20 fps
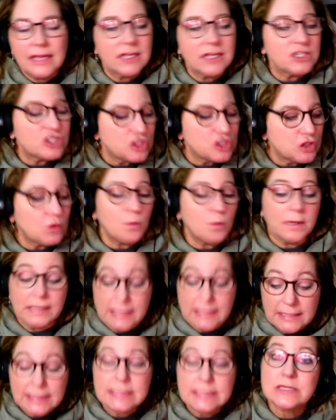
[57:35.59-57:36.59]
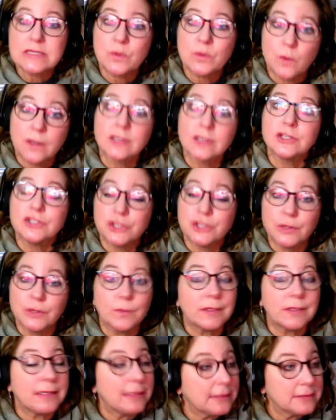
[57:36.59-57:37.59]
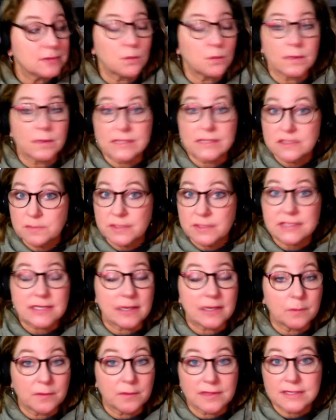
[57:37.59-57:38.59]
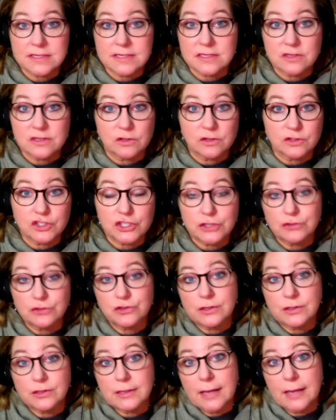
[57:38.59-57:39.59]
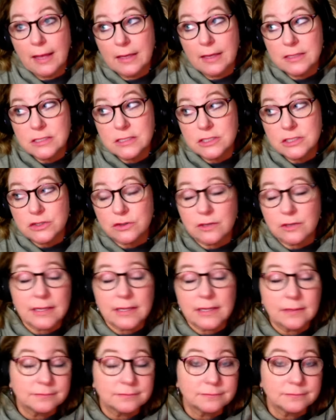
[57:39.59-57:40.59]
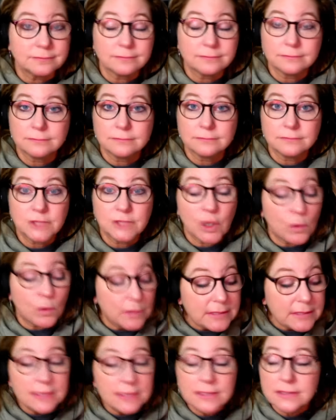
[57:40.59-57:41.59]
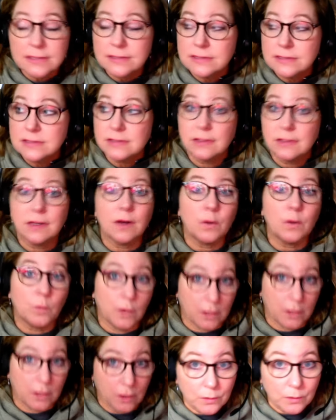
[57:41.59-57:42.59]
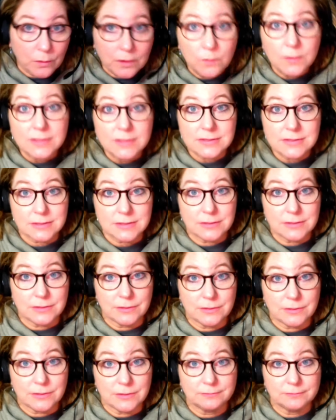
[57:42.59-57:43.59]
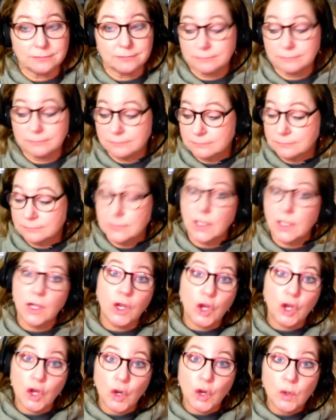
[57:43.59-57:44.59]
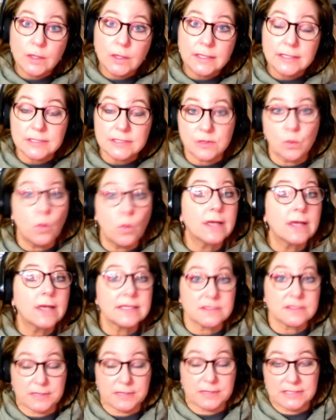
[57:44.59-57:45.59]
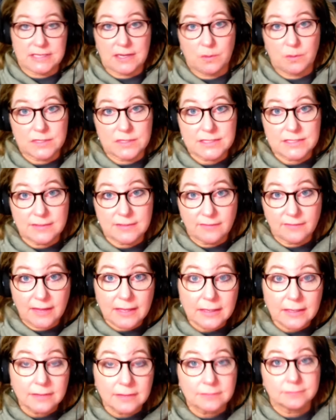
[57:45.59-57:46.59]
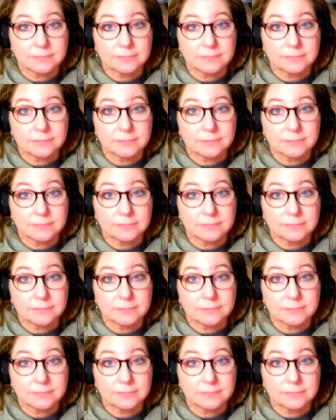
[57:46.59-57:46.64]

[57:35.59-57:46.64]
do what he doesn't want to do, and he doesn't want to spend time with his adult children. End of story. Cody does what Cody wants to do. Cody doesn't want to spend time with Savannah.